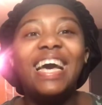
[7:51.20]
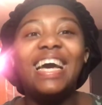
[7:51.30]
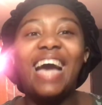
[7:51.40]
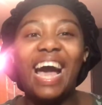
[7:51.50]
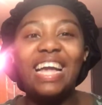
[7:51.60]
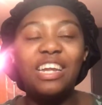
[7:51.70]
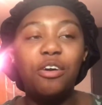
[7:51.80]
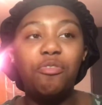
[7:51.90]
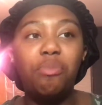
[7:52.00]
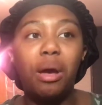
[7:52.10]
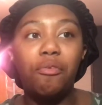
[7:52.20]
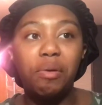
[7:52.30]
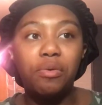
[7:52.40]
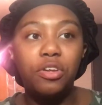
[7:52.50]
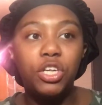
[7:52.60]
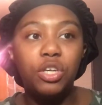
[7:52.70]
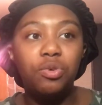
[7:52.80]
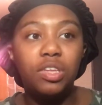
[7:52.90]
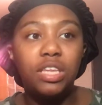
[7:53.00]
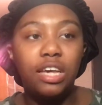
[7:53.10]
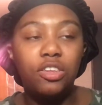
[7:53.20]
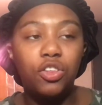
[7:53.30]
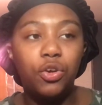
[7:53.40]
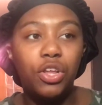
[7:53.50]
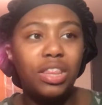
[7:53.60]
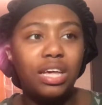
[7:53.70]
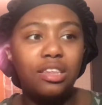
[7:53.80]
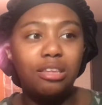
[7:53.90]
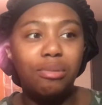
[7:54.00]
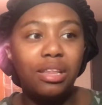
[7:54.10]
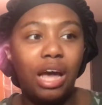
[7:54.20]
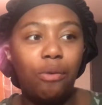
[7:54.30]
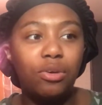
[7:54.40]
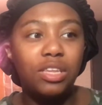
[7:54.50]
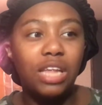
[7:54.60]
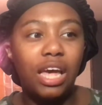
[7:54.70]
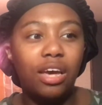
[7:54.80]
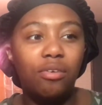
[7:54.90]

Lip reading: Kind of. My grandmother, she would say certain things to me that was like,